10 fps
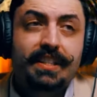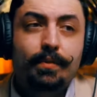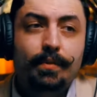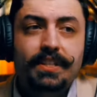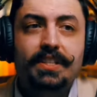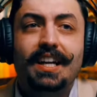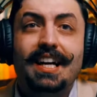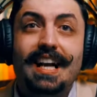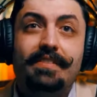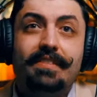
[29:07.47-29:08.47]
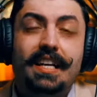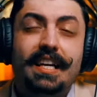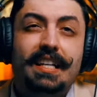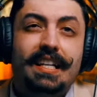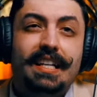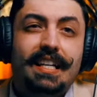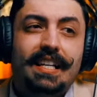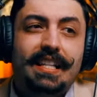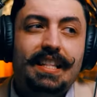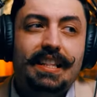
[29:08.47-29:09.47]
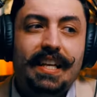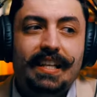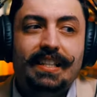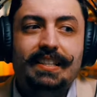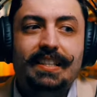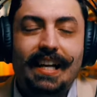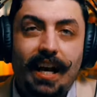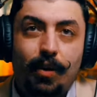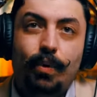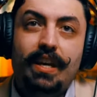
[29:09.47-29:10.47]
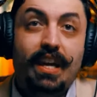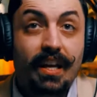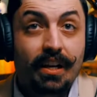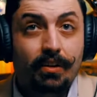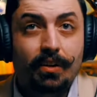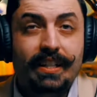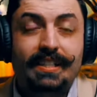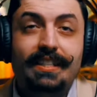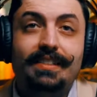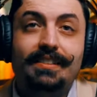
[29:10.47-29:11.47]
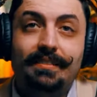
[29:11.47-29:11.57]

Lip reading: And then once you kind of have that, then it's like, how do we increase it,